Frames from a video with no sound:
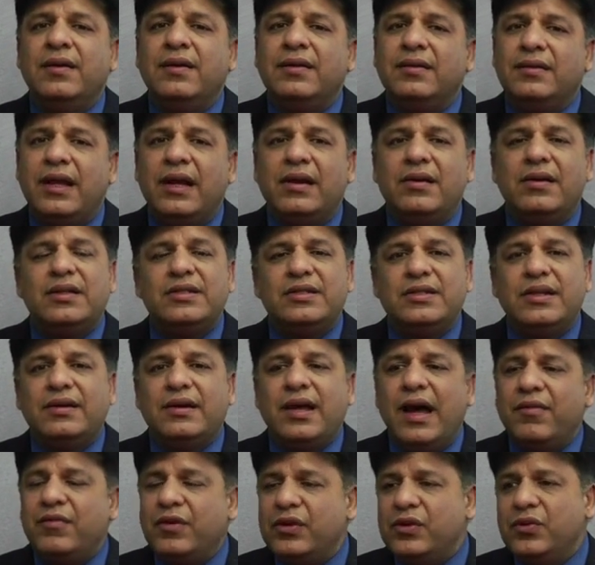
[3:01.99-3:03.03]
that, listen, I
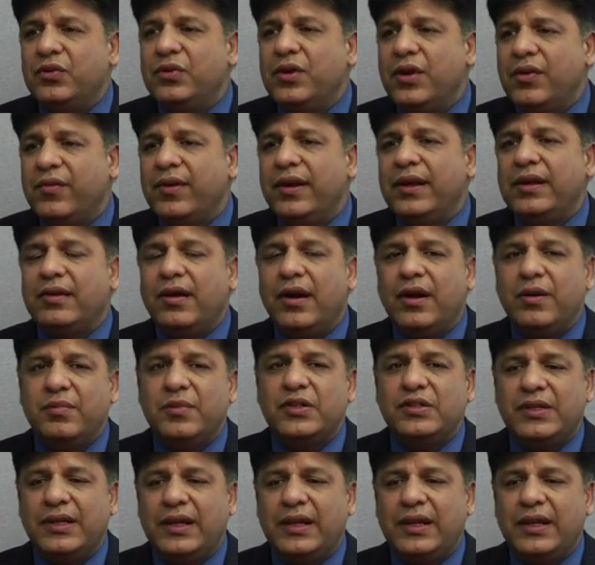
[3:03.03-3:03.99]
have a 2-year green card, Mr.